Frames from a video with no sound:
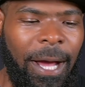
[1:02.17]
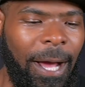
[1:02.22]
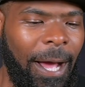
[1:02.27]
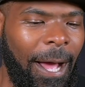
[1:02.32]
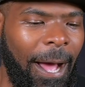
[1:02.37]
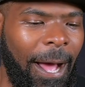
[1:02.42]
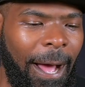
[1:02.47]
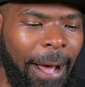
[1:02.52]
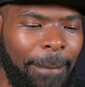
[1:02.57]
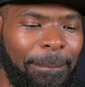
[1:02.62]

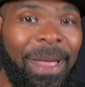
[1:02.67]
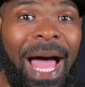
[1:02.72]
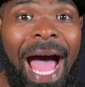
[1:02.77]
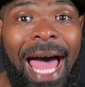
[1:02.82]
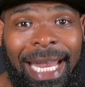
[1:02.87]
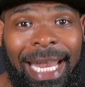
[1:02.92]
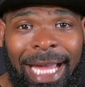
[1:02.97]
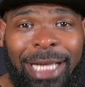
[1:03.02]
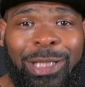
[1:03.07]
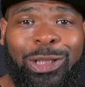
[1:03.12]
I
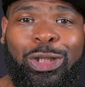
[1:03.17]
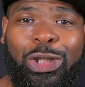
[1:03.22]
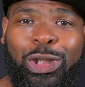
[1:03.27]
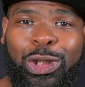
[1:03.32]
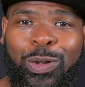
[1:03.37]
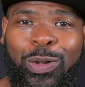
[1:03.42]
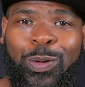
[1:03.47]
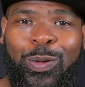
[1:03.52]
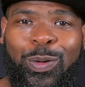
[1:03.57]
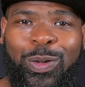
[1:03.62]
like to
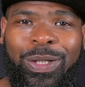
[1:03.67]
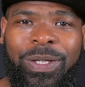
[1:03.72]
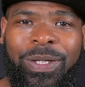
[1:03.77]
shoot